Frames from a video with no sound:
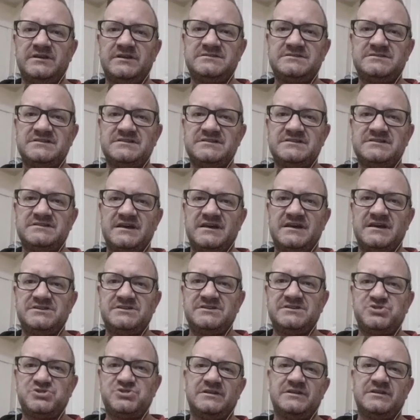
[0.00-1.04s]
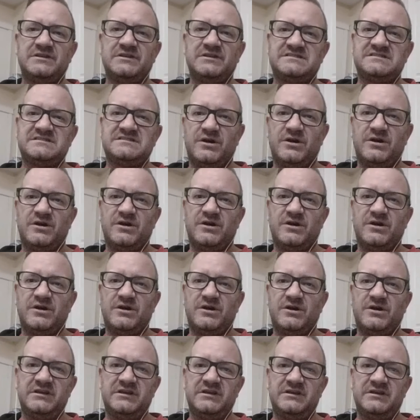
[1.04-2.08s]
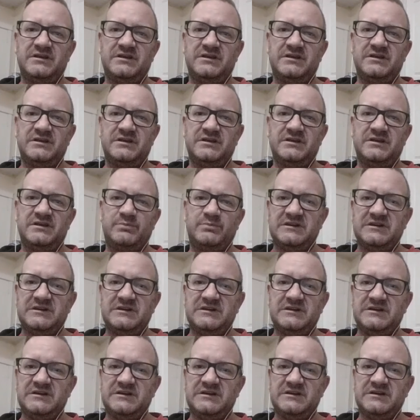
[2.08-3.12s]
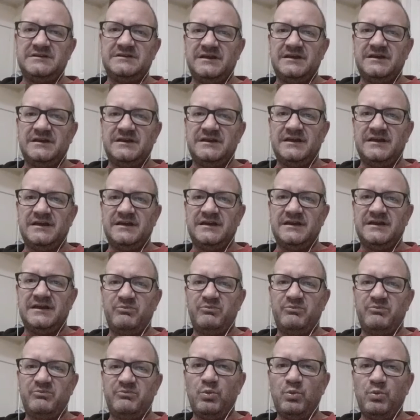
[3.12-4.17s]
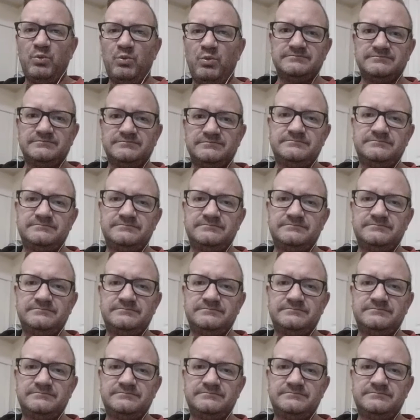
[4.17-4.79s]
that journalists in our company, Post Media, have been working on.